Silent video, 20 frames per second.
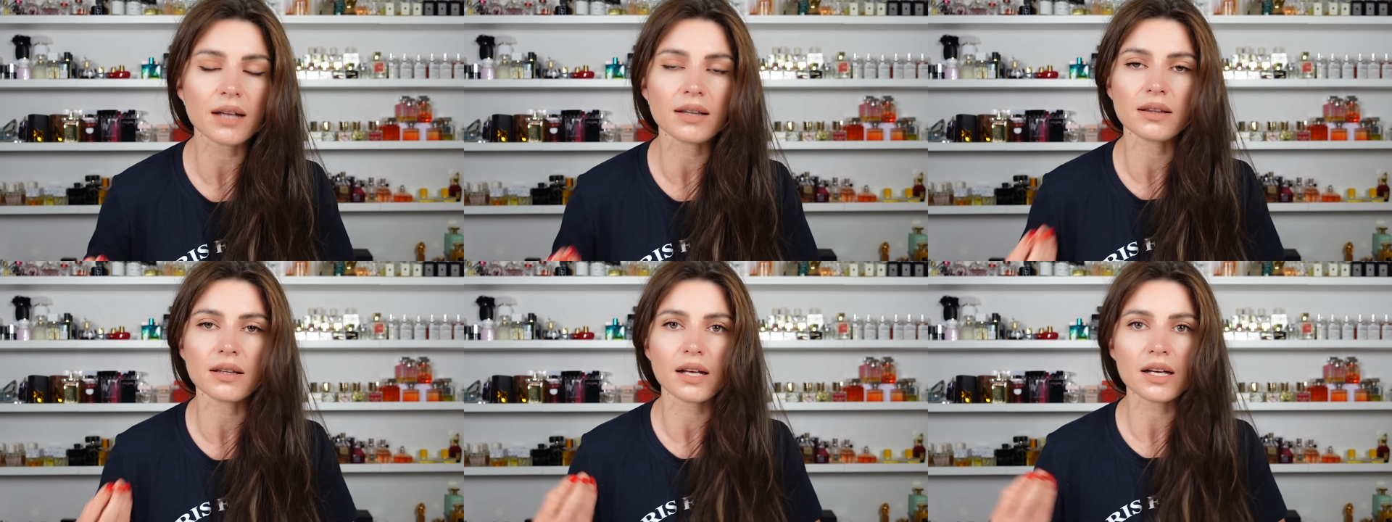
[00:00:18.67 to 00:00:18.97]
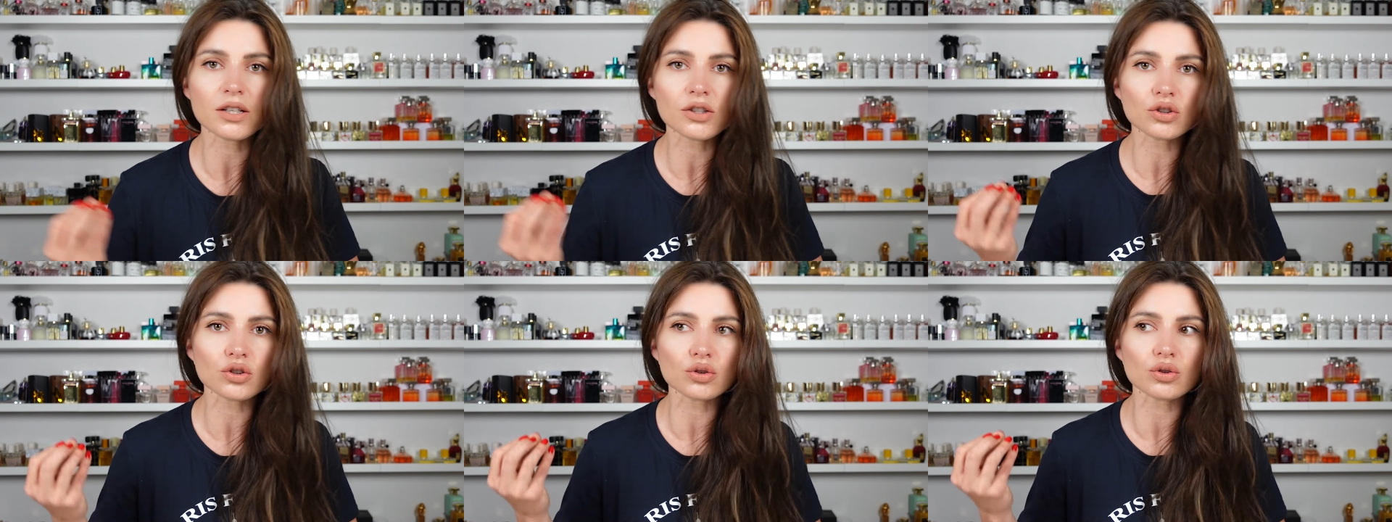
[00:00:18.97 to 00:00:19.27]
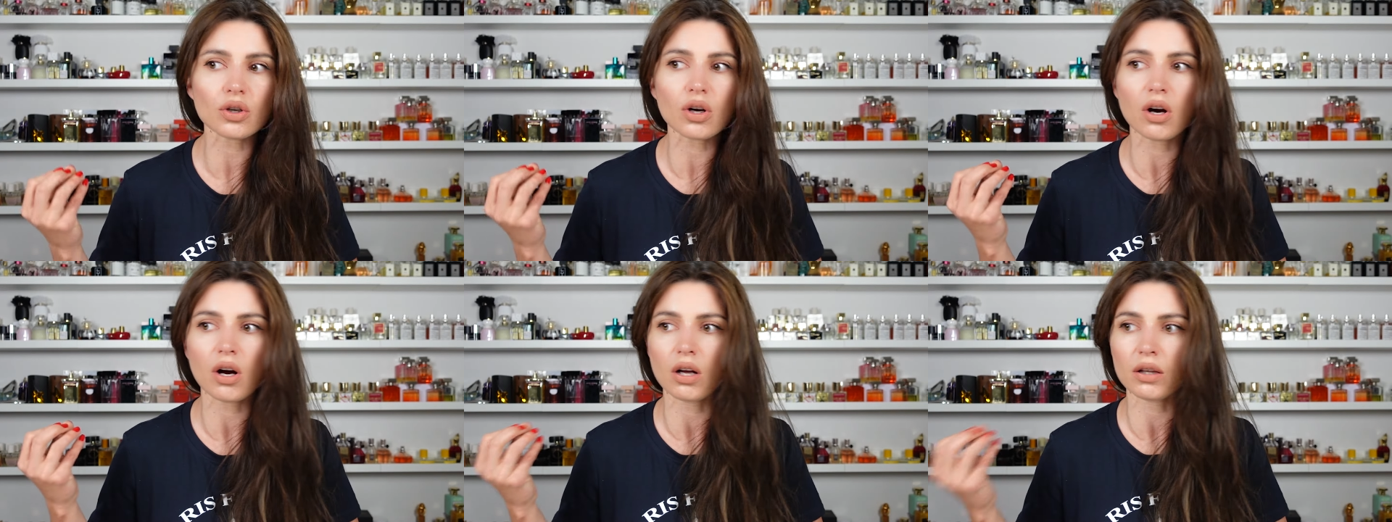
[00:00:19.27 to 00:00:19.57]
unless
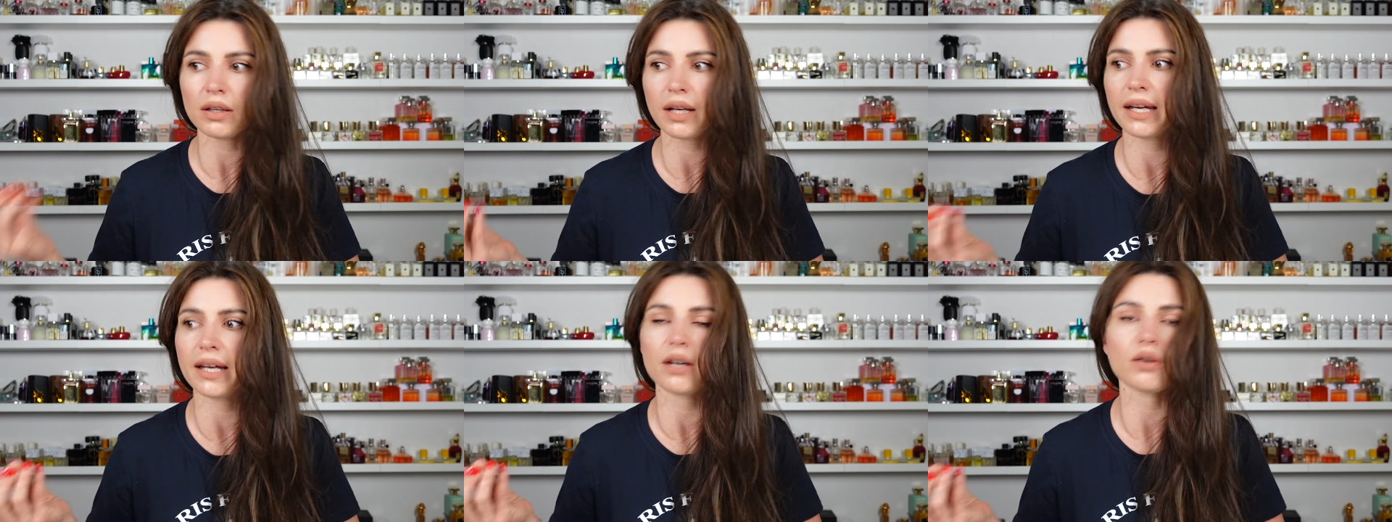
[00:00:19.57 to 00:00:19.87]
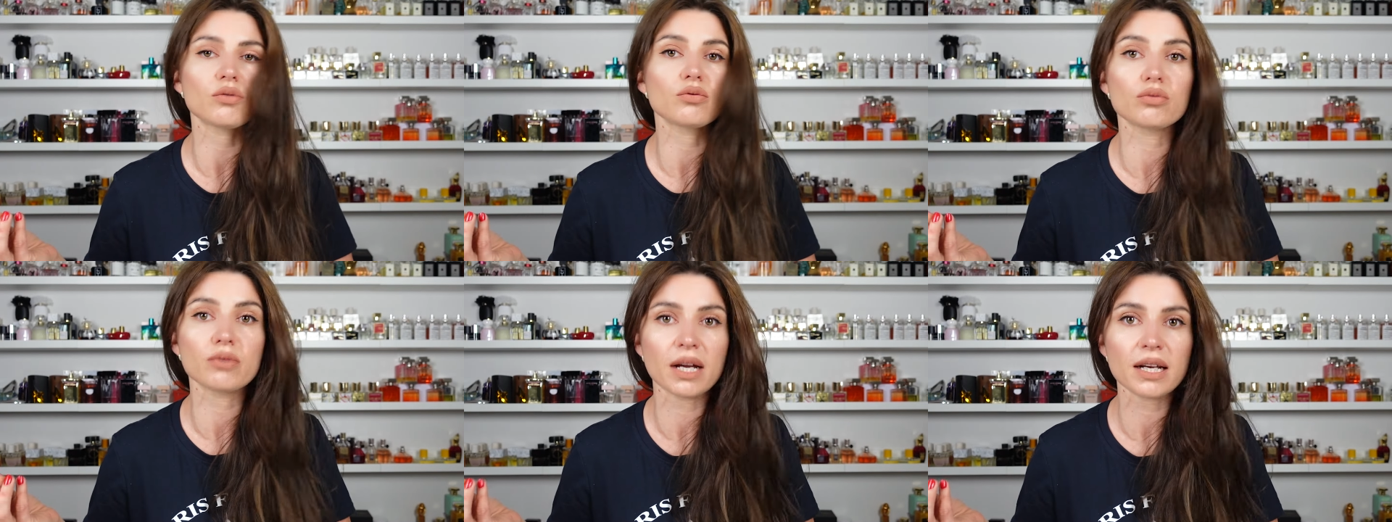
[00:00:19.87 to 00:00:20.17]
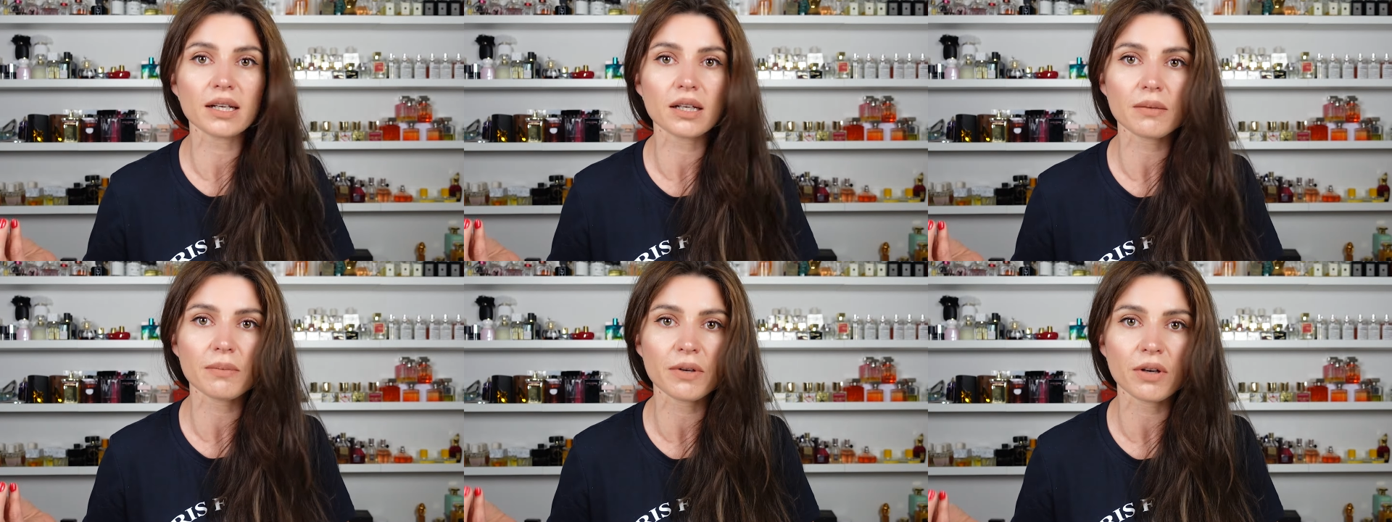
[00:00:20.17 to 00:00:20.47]
you're like
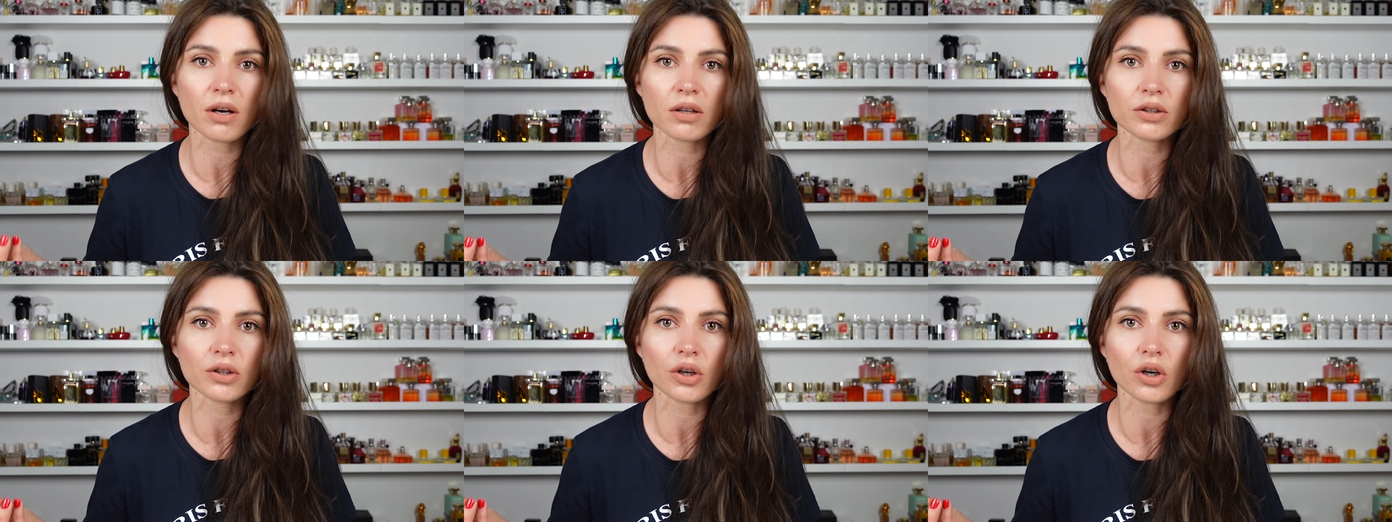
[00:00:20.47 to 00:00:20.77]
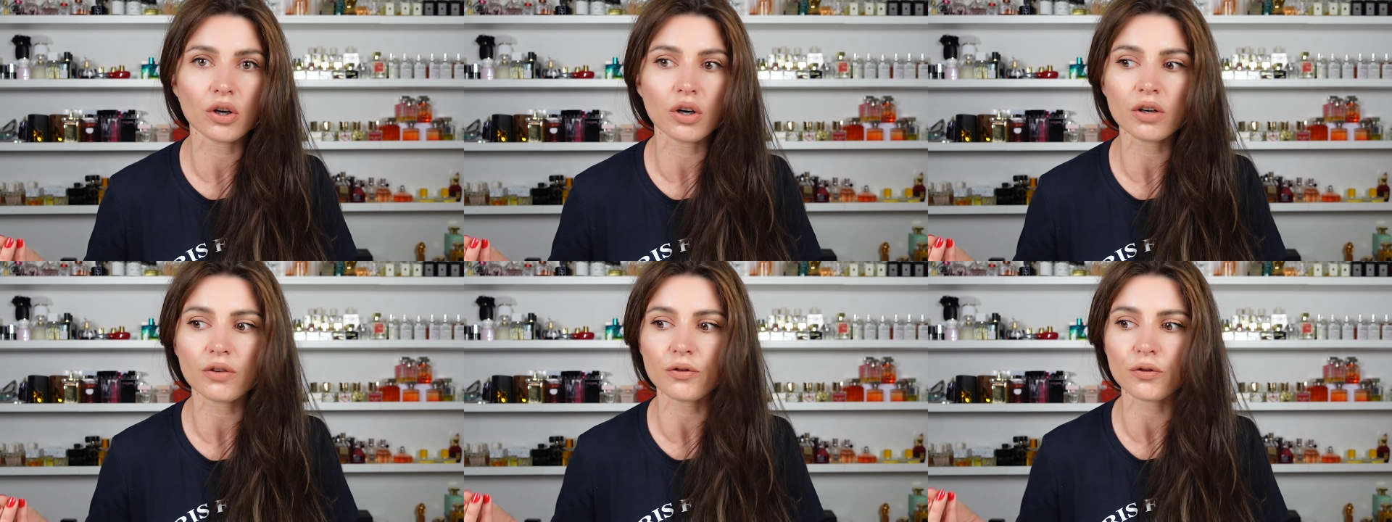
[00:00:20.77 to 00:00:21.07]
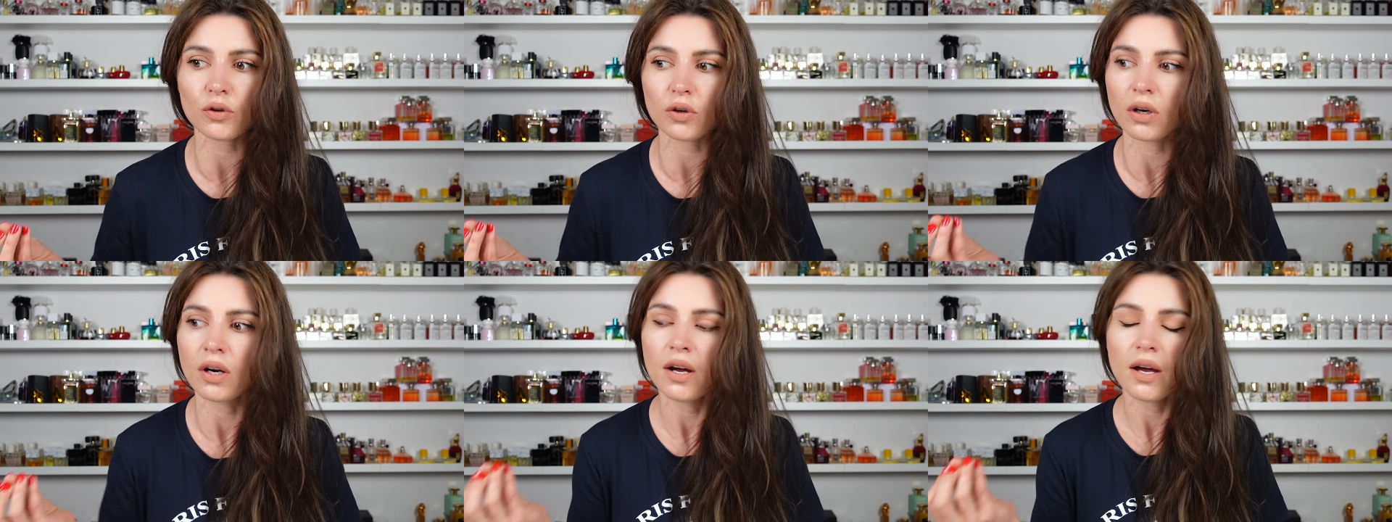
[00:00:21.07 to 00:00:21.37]
ready to be on the hook
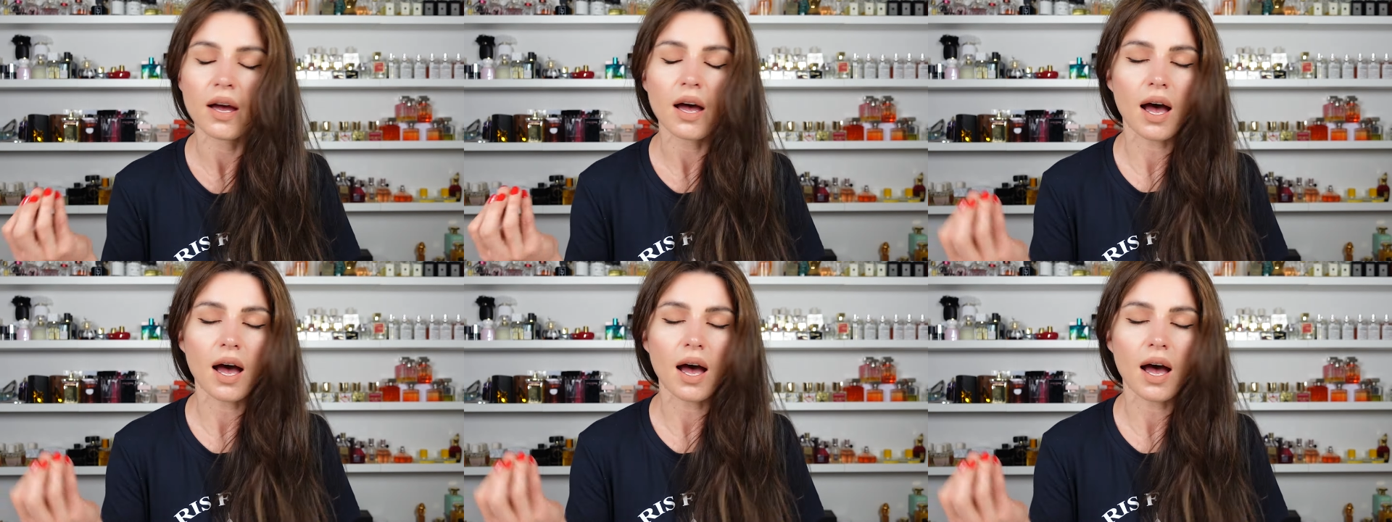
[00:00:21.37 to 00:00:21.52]
for